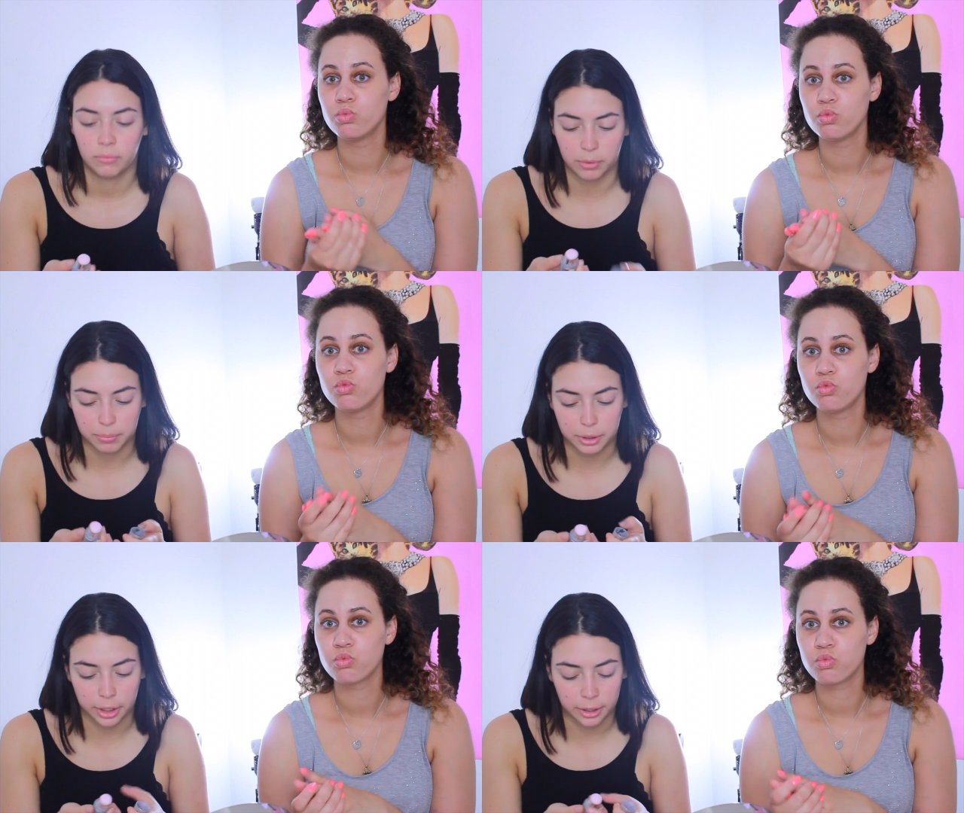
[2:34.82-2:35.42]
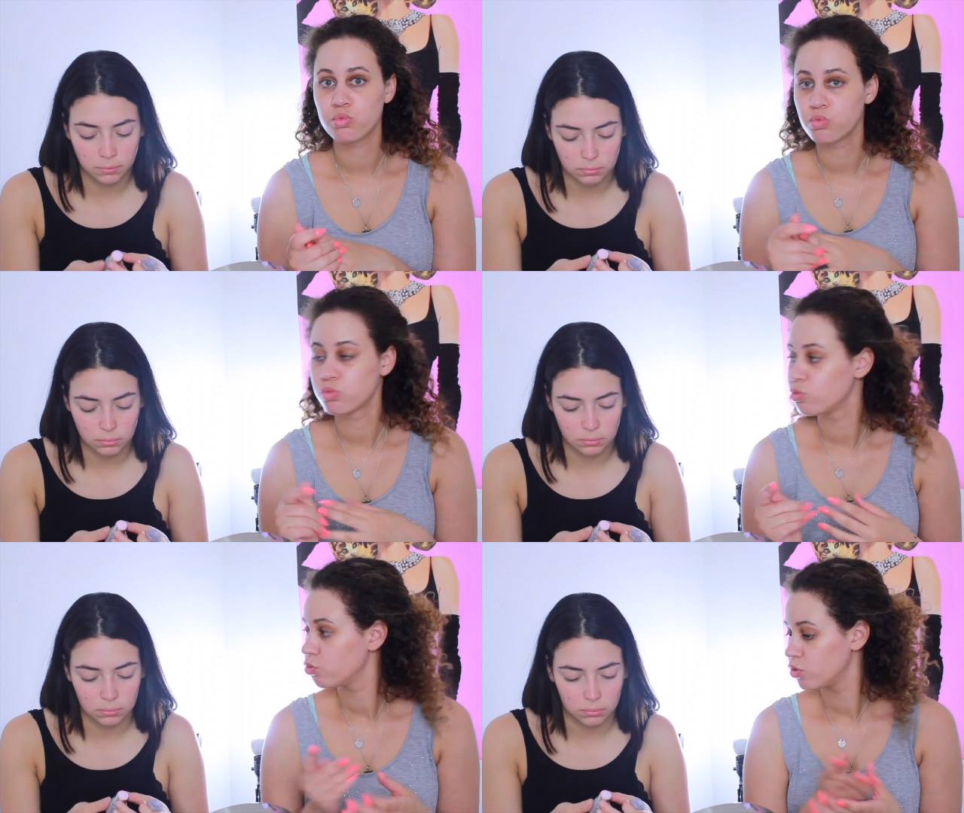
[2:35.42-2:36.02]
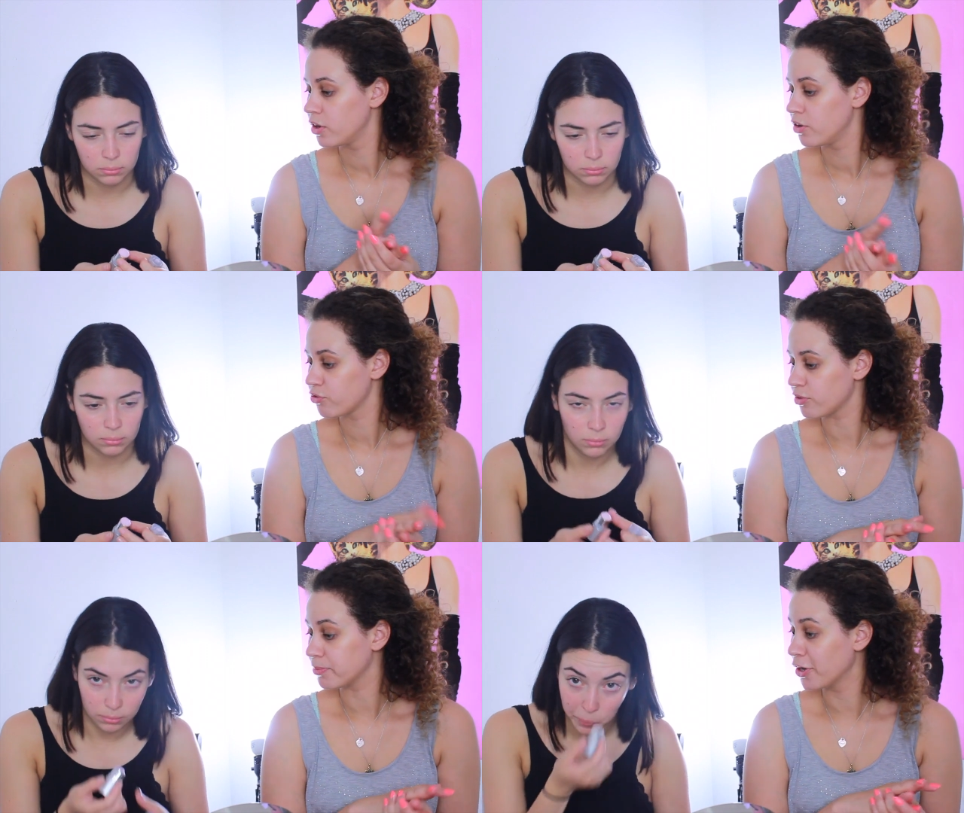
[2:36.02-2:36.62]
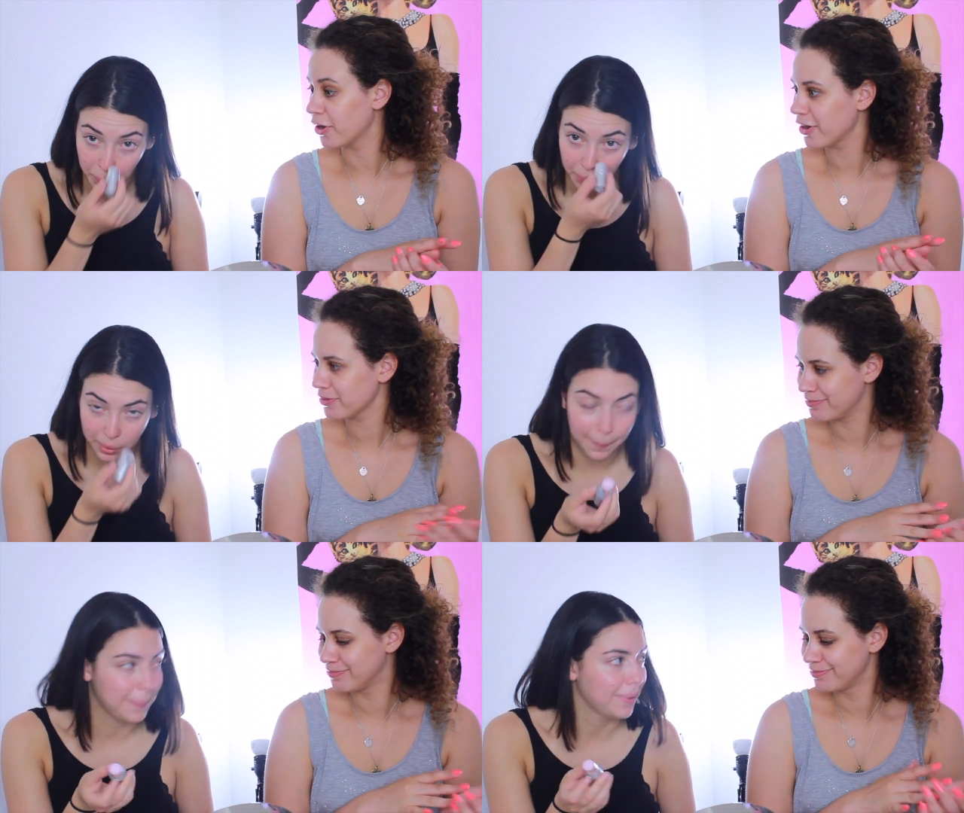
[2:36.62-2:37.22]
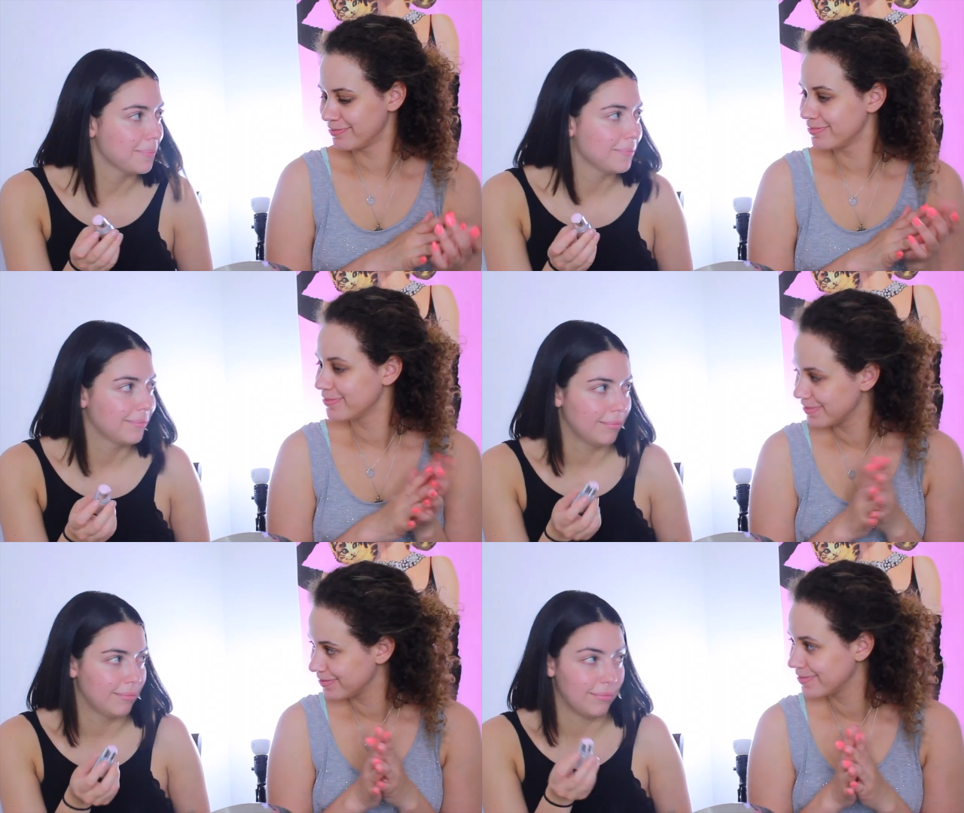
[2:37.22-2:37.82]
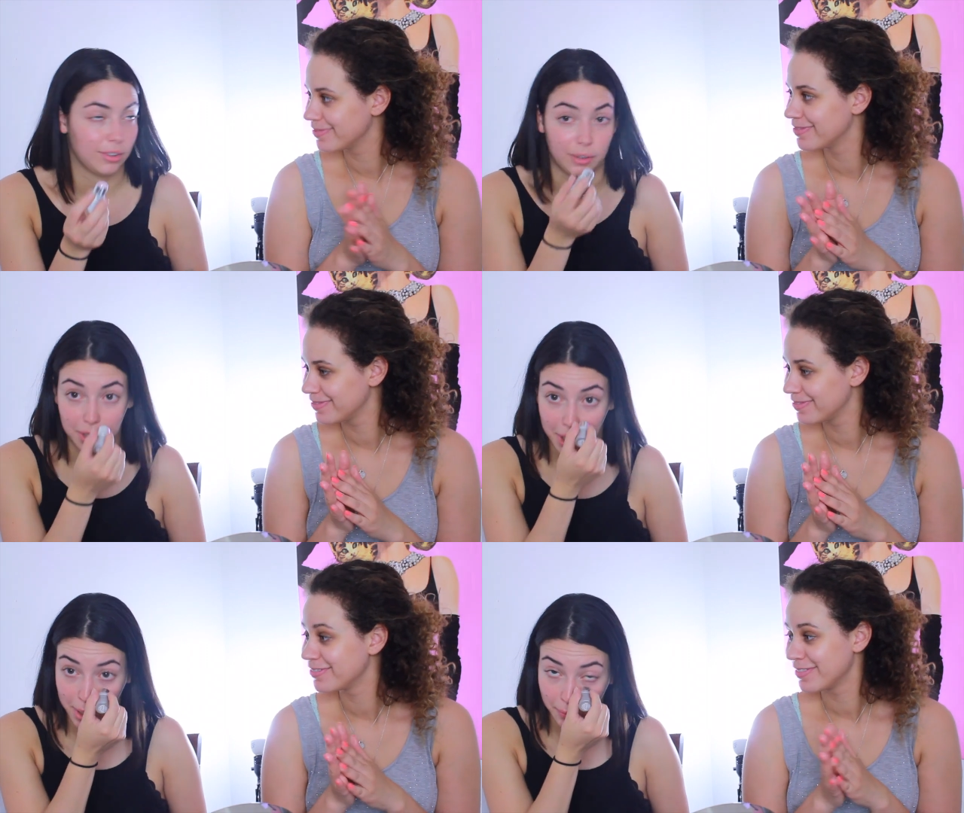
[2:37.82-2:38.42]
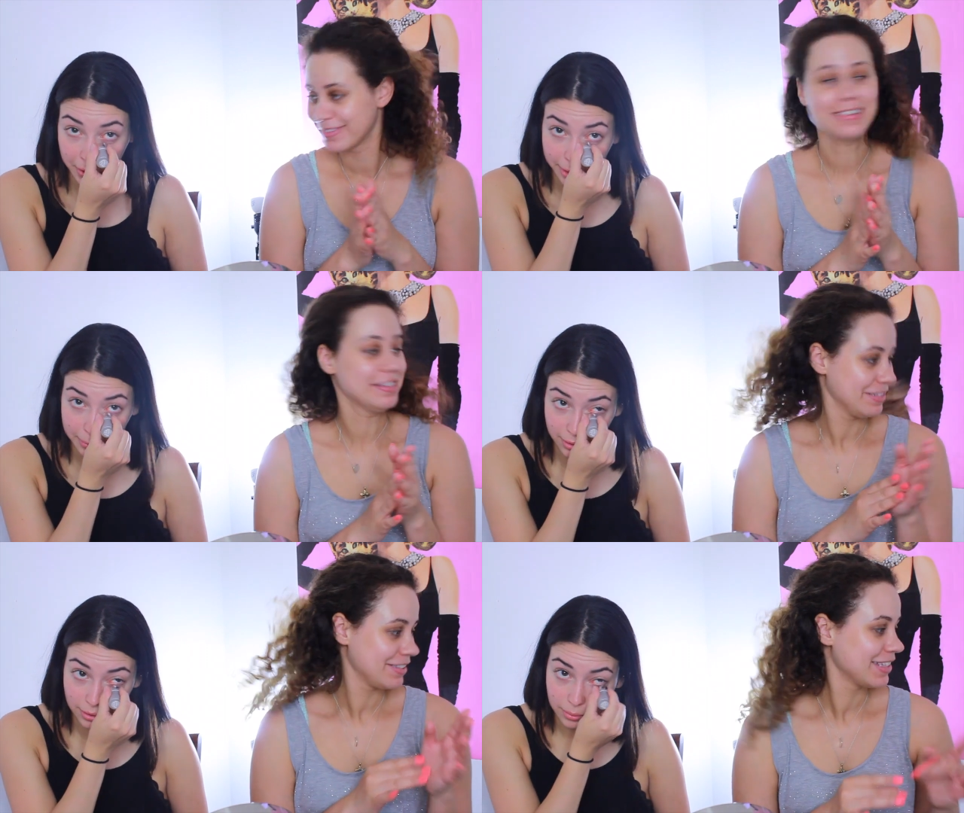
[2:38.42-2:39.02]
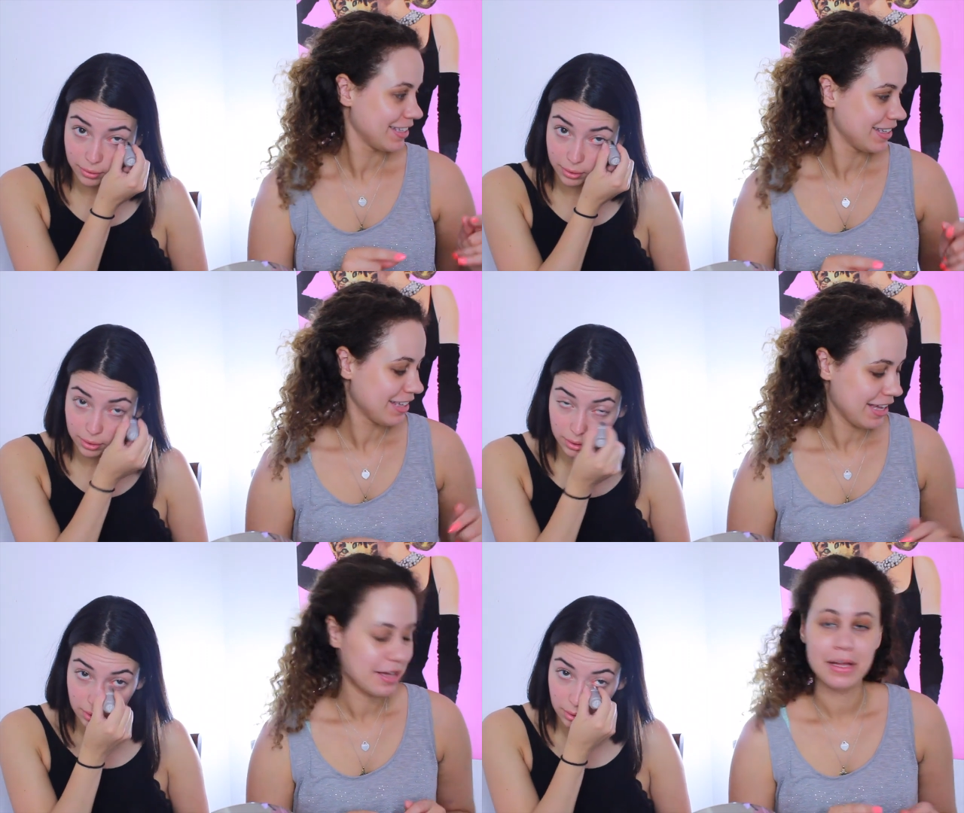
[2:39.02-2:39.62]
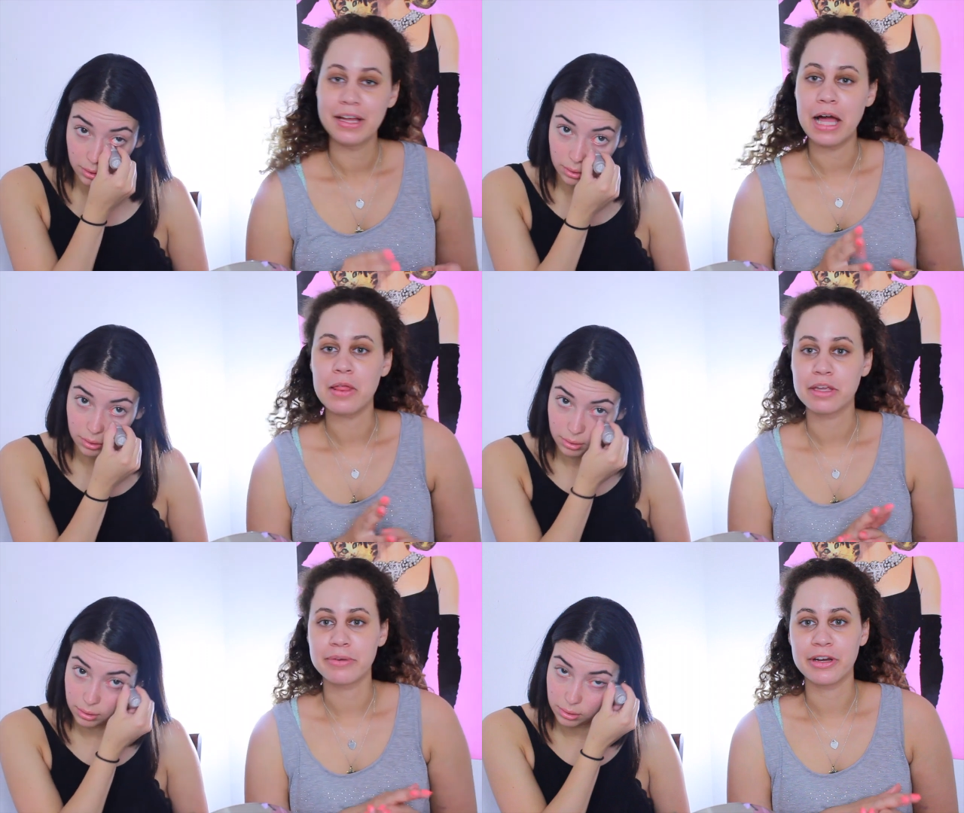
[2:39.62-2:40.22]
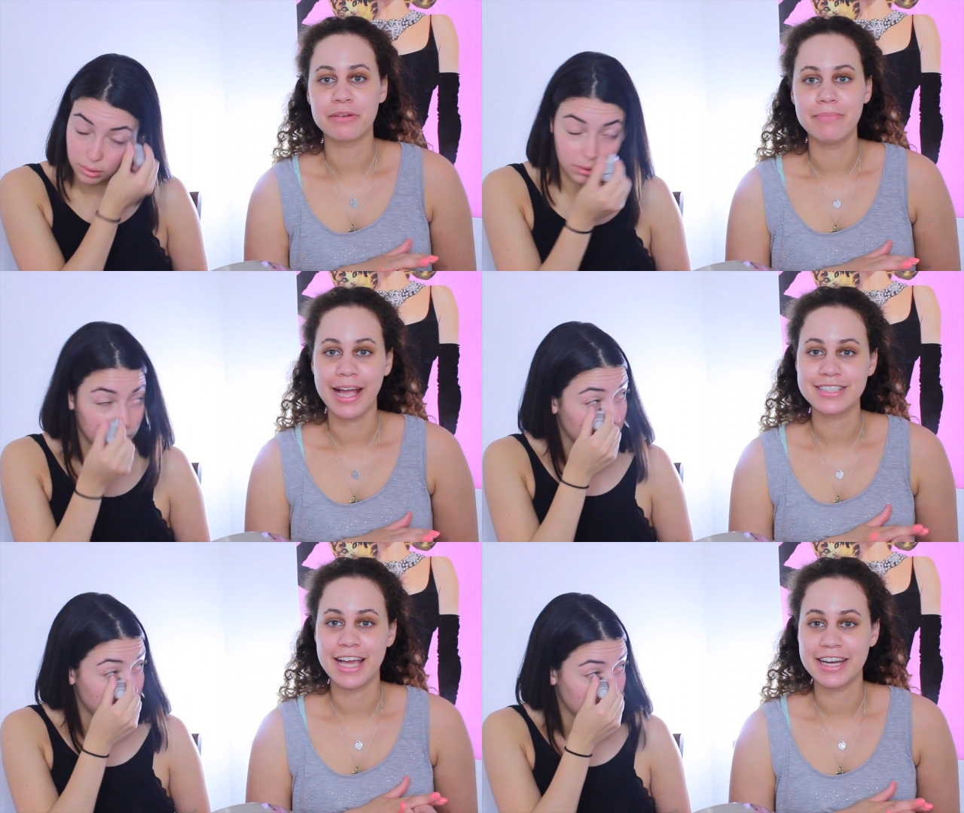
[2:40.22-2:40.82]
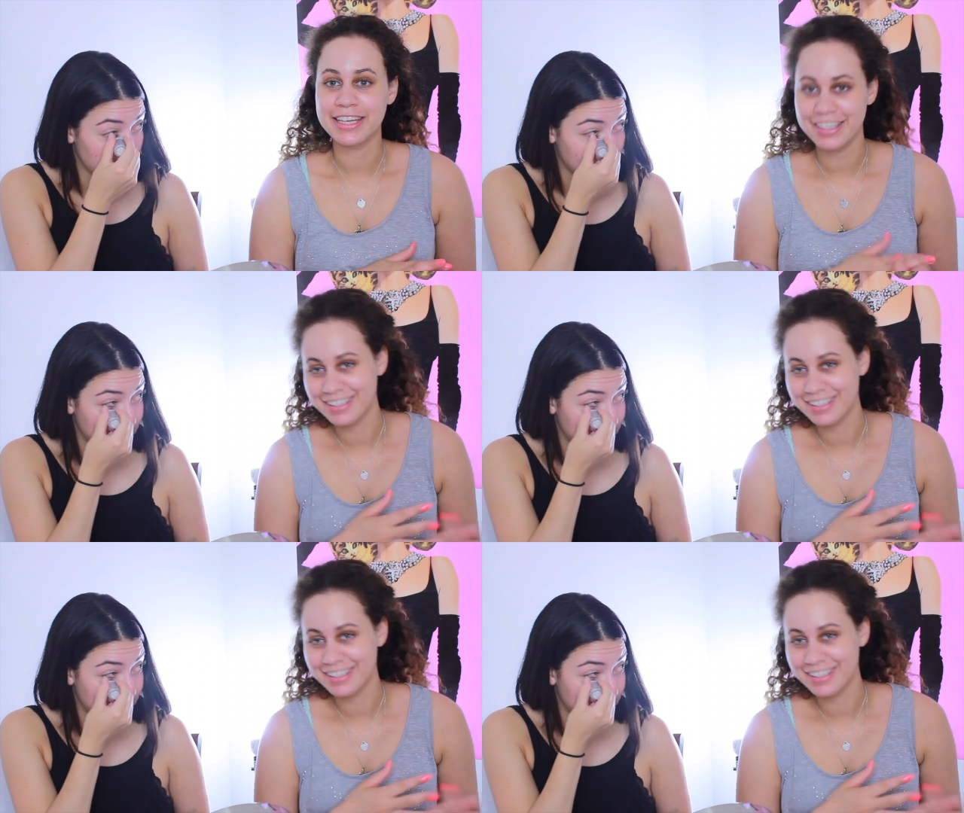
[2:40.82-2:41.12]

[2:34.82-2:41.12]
Speaker 1: From Pure.
Speaker 2: Mm -hmm. From Pure? Mm.
Speaker 1: It's really good, really expensive, but really good. I
Speaker 2: like Pure. Mac Daddy.